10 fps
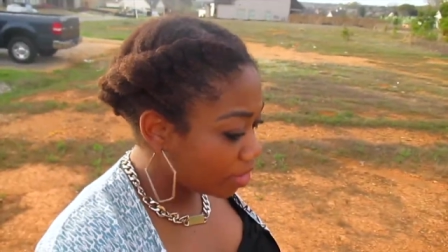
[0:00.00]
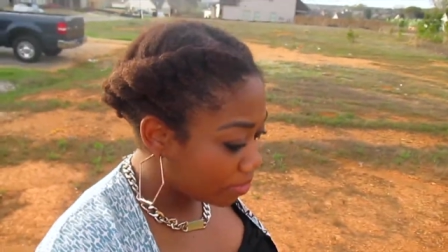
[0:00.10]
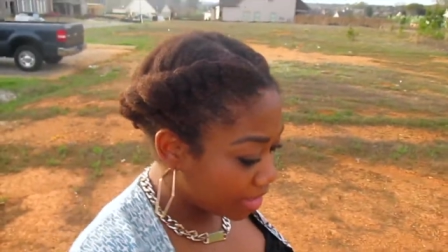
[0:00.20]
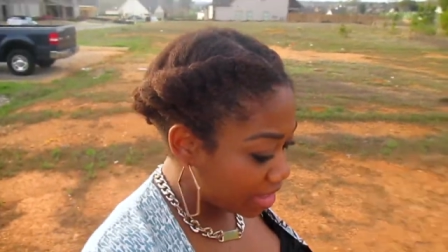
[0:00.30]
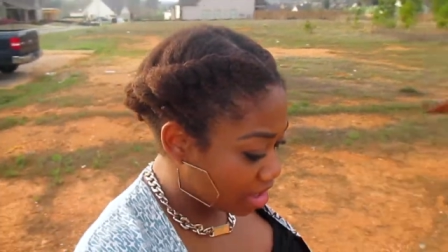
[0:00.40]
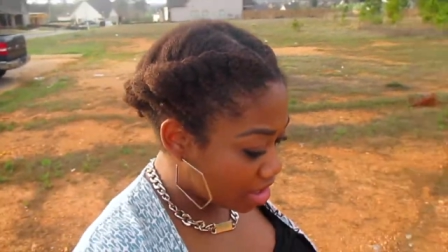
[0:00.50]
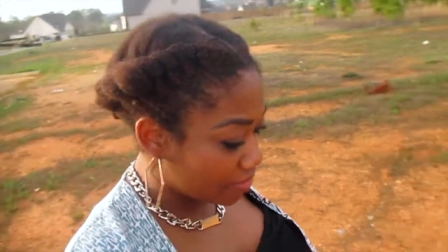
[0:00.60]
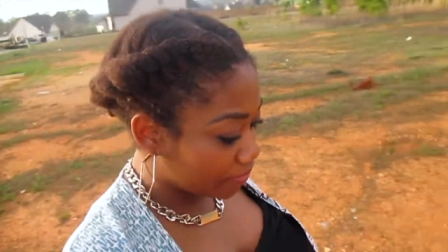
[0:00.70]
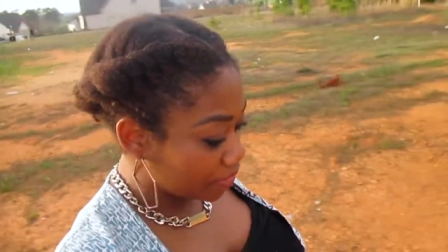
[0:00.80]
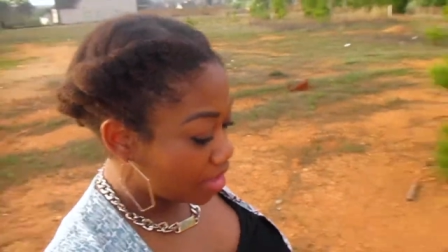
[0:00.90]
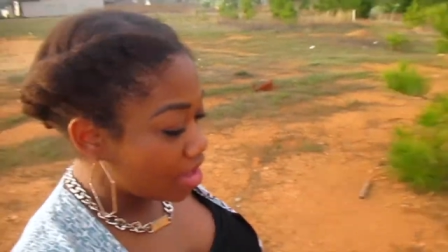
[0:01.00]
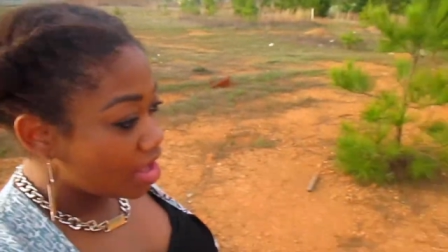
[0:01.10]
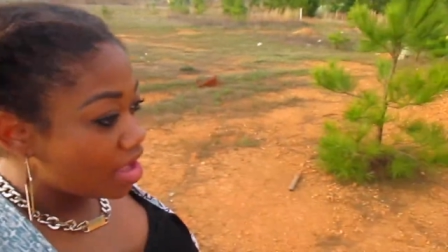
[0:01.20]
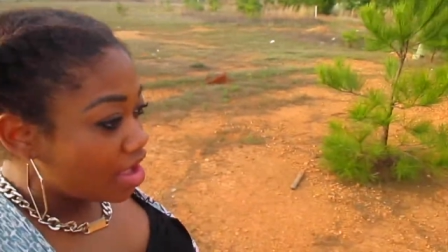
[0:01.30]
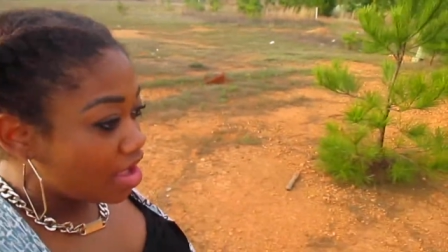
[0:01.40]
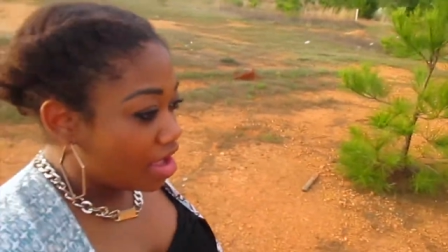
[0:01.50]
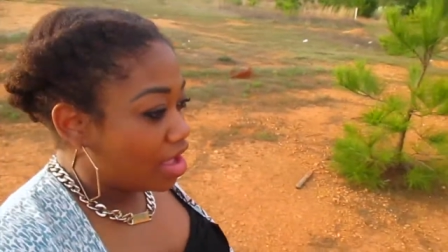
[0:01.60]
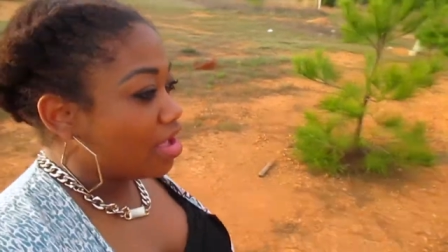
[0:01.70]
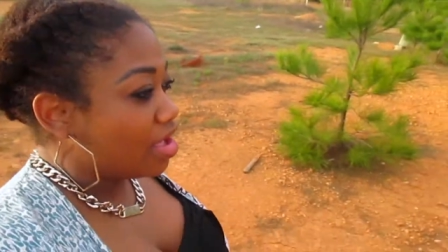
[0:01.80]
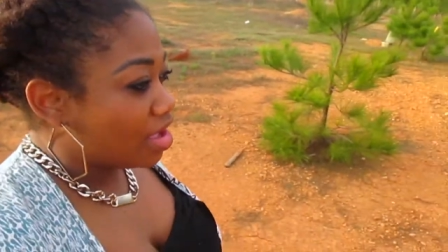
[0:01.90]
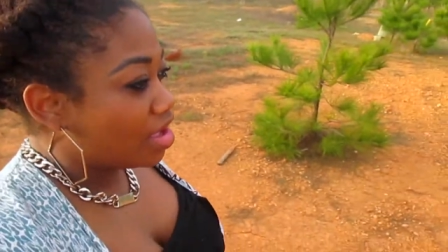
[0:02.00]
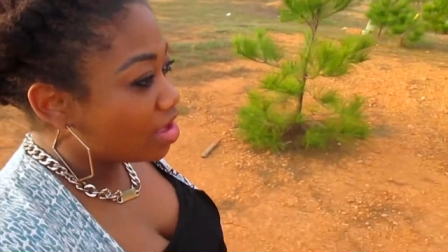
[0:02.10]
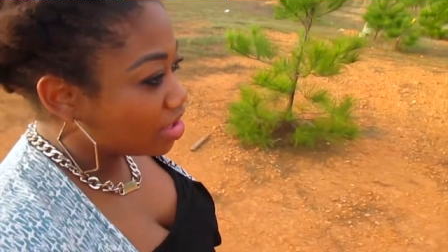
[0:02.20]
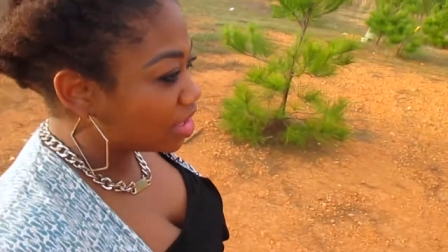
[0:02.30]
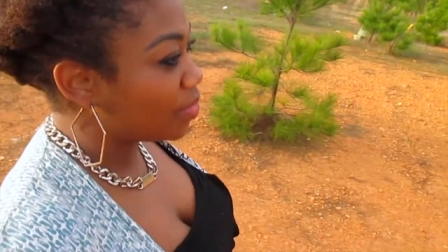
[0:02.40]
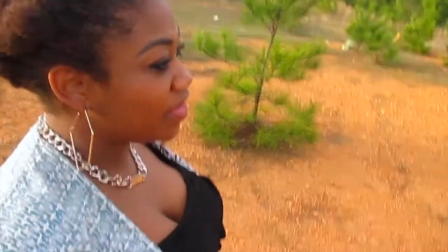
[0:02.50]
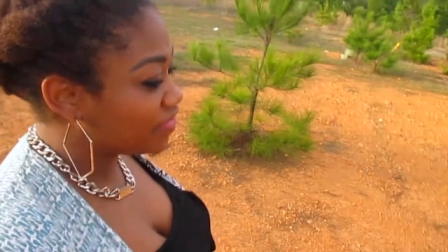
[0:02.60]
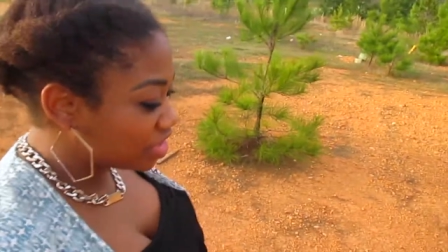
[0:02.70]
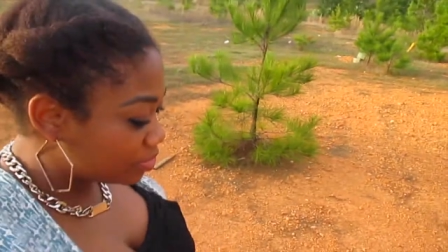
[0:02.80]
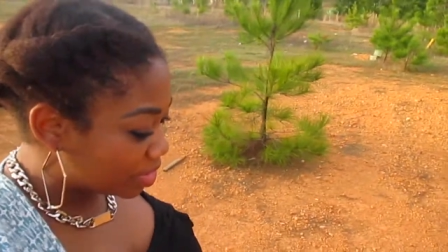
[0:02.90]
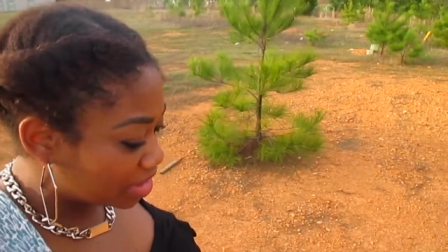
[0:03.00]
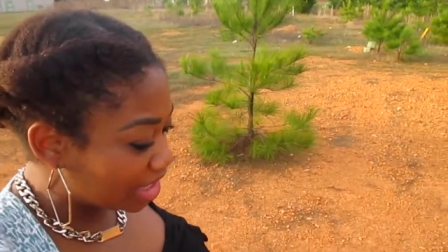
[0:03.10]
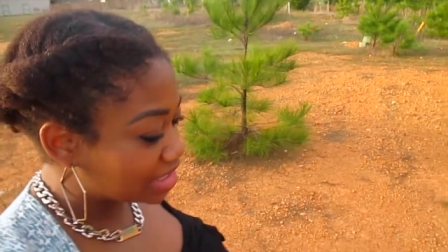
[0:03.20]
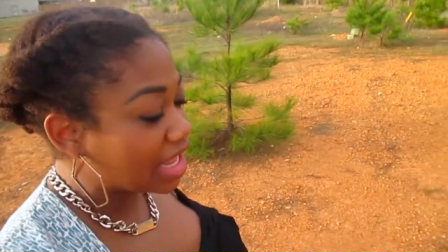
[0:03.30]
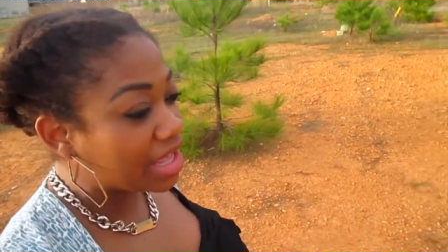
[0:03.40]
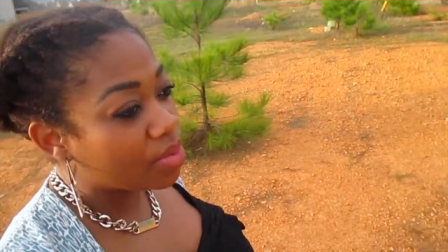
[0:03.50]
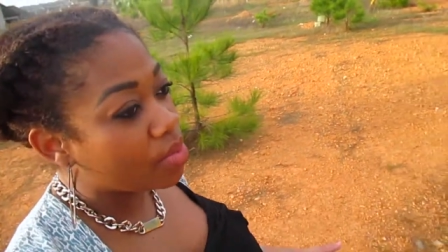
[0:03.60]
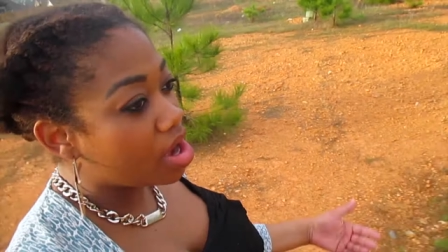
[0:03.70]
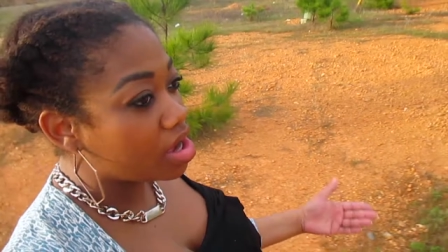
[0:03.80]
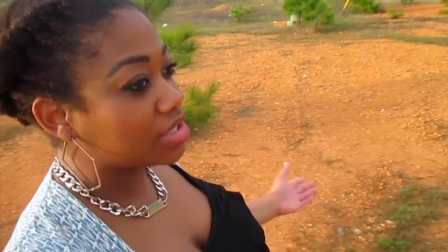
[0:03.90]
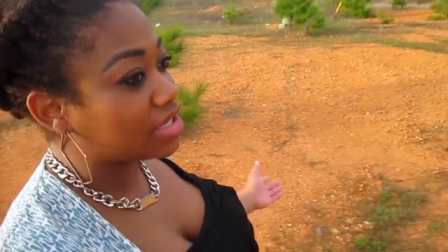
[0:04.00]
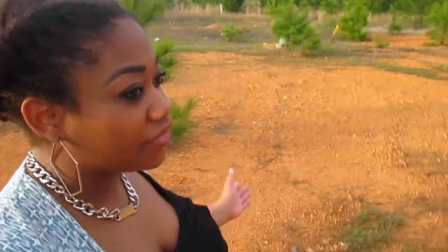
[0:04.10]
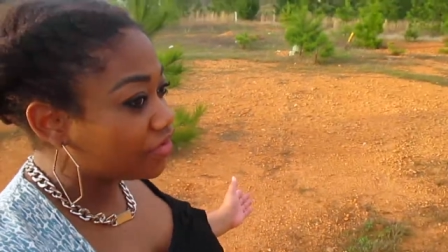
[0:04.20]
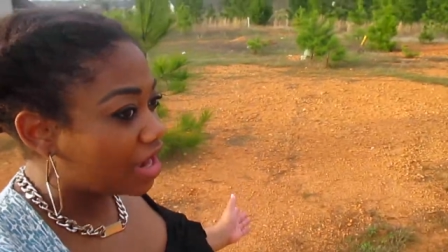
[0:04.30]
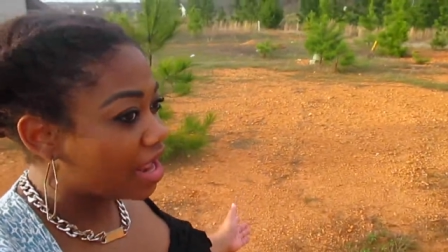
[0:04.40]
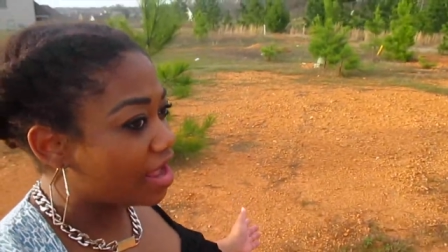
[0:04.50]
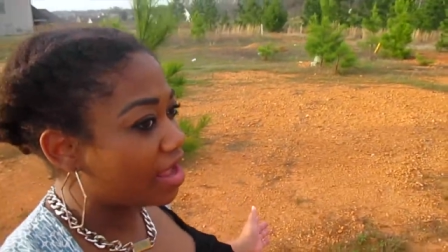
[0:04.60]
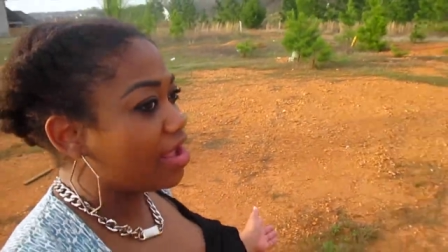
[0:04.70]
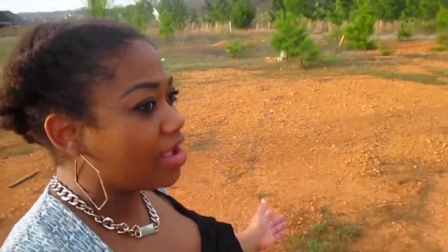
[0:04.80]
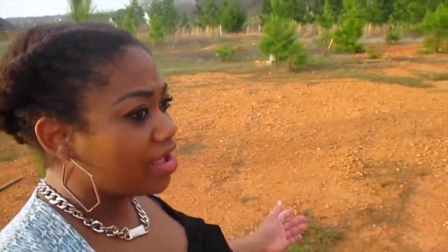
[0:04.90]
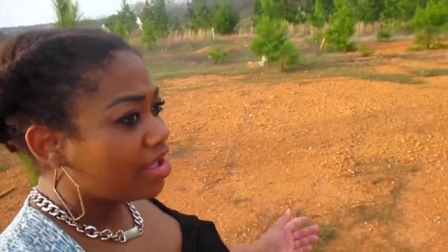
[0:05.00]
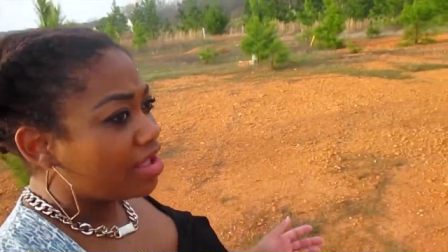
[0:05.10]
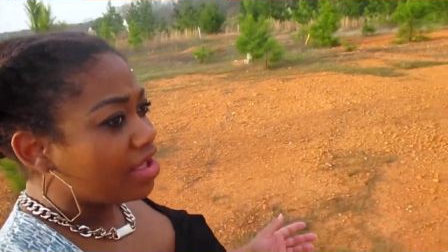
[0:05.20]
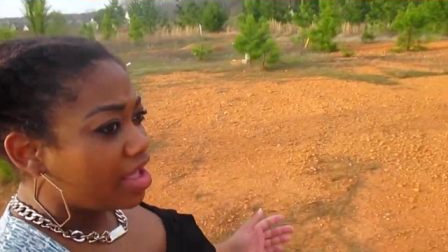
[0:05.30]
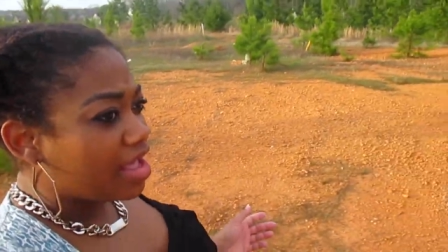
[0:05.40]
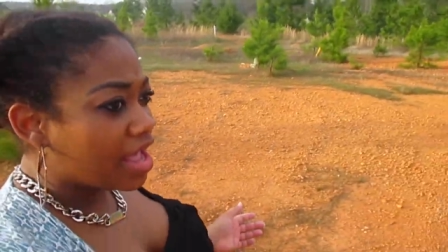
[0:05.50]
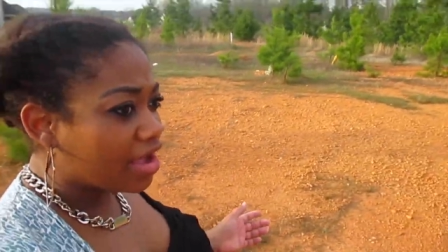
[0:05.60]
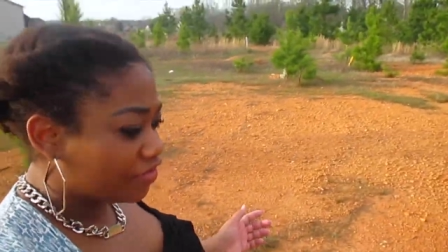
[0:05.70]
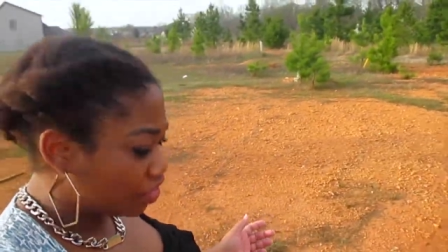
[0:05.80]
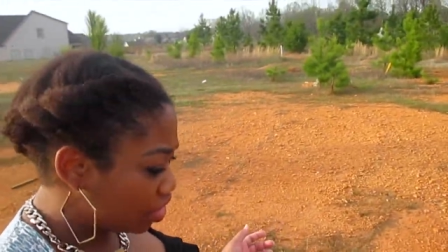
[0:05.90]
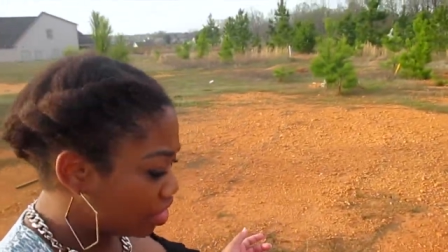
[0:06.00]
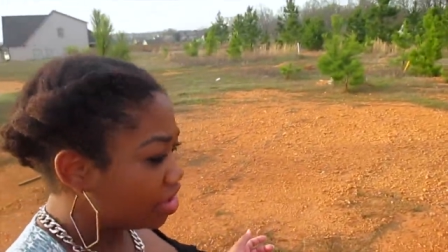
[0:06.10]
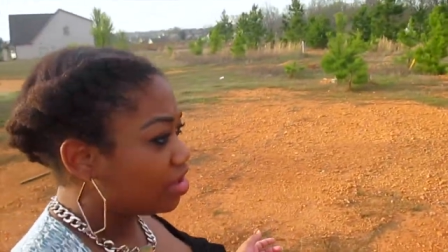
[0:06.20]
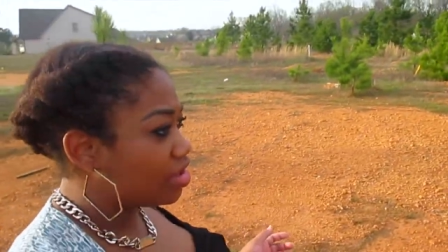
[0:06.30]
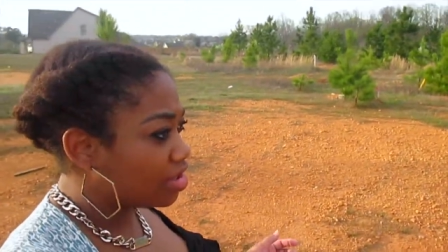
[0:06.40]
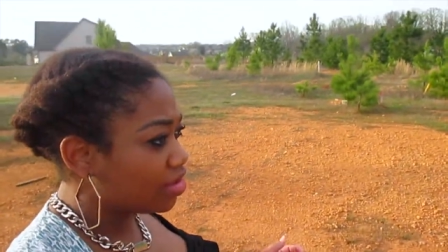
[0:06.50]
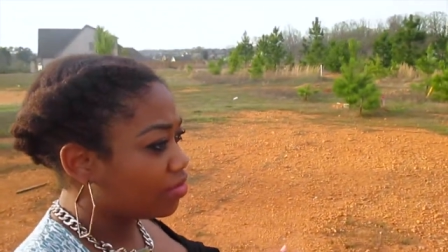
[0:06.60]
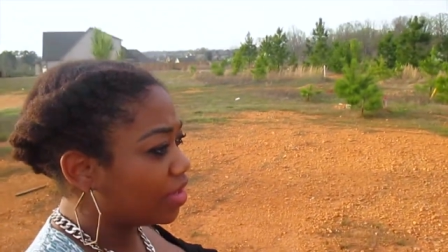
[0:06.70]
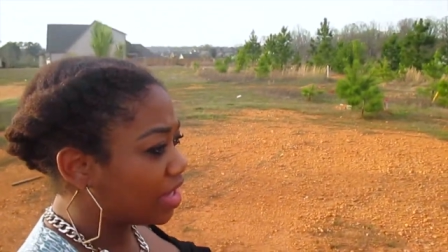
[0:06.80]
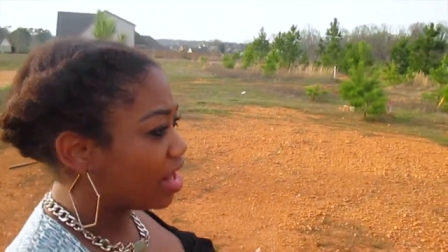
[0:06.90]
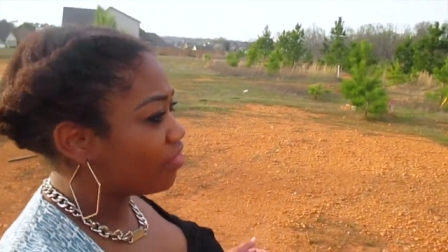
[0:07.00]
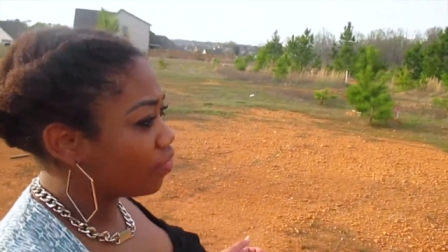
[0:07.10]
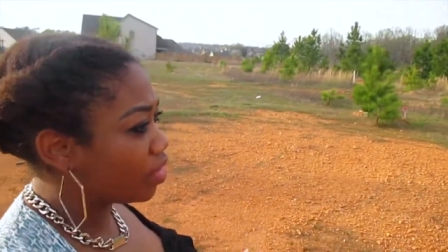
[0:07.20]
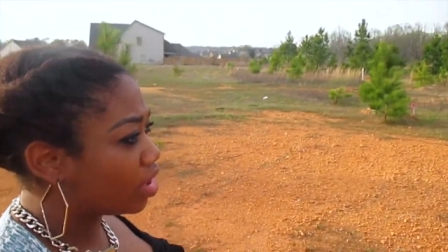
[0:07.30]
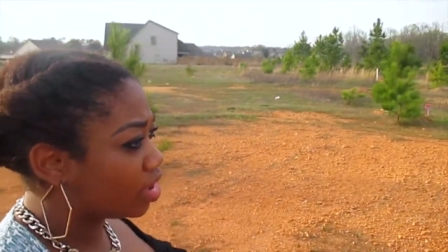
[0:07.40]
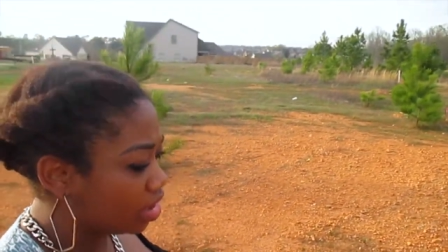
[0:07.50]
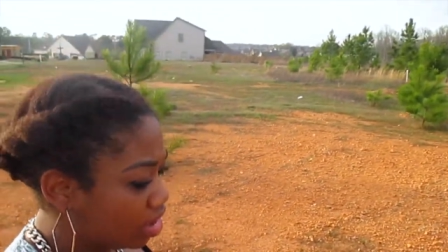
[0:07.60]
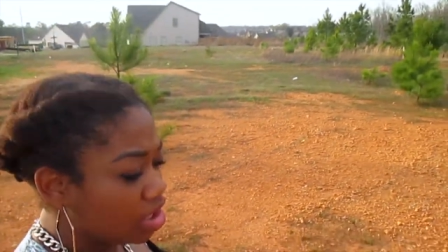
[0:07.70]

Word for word: But um so we've just been like taking walks every day after we get off work